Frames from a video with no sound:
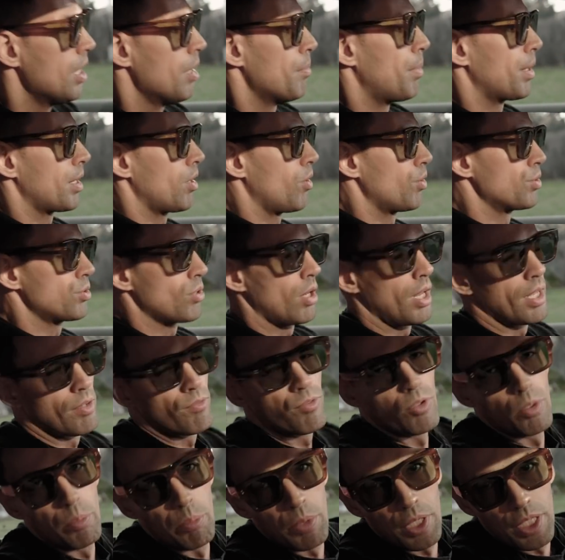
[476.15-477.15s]
but also like
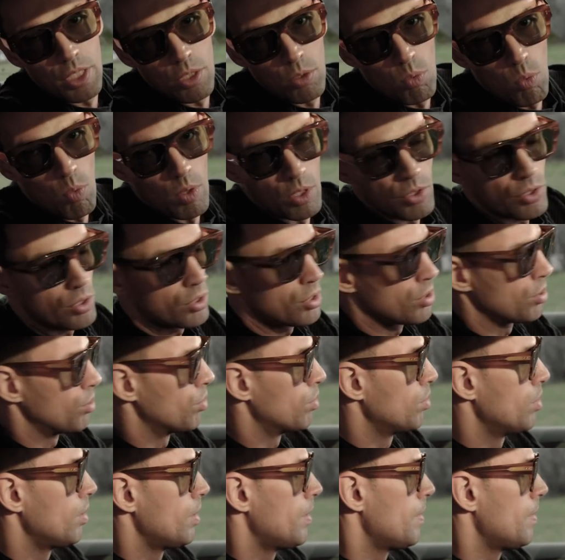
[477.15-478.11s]
for me who wants to